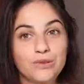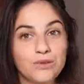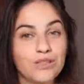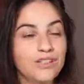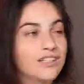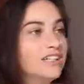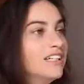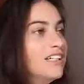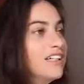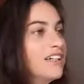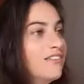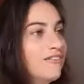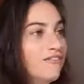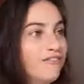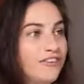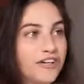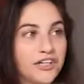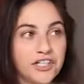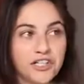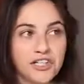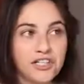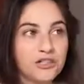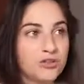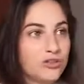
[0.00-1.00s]
cool.
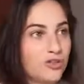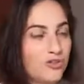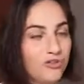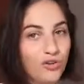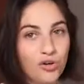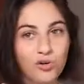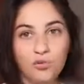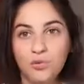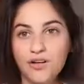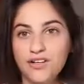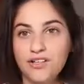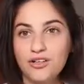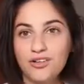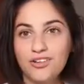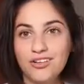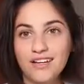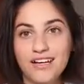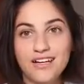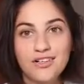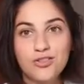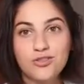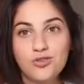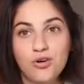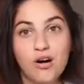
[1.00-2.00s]
Very useful when you're
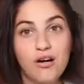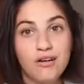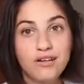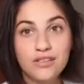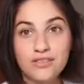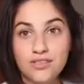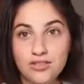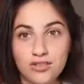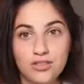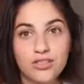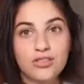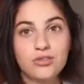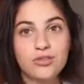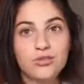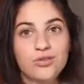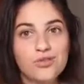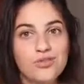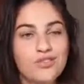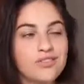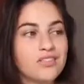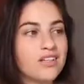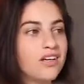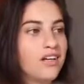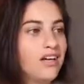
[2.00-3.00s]
drawing
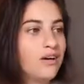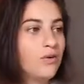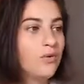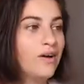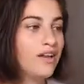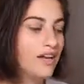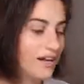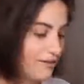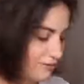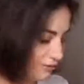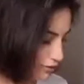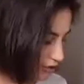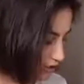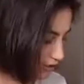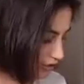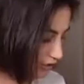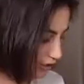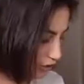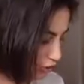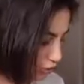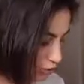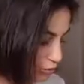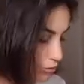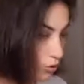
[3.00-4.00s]
circles. Whenever
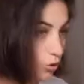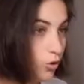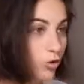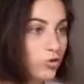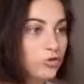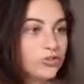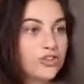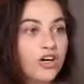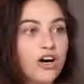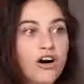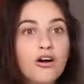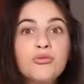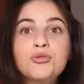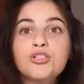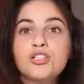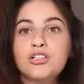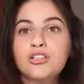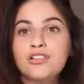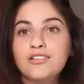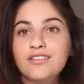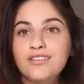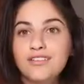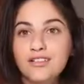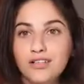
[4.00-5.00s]
you hold
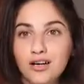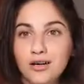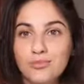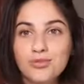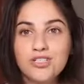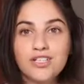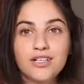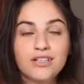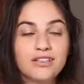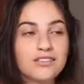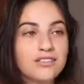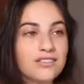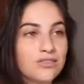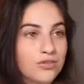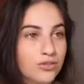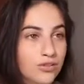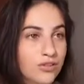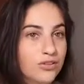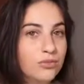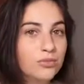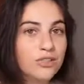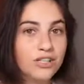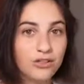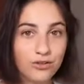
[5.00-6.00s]
Option, the object is
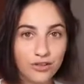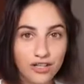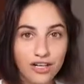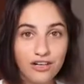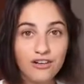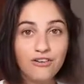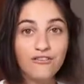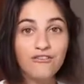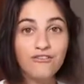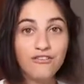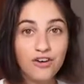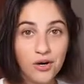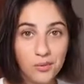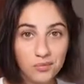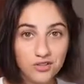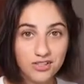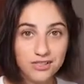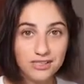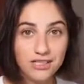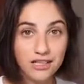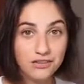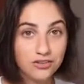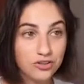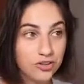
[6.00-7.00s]
going to be created from
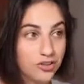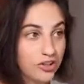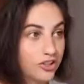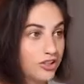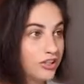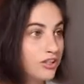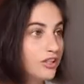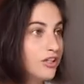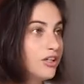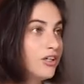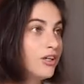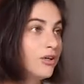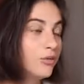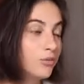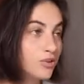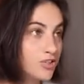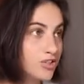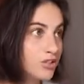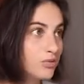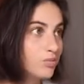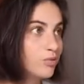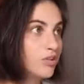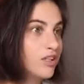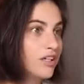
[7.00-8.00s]
the center,
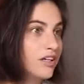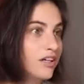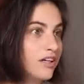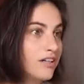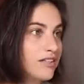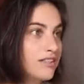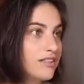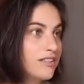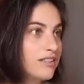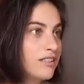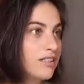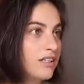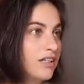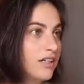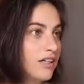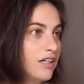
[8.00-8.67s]
which is pretty nice.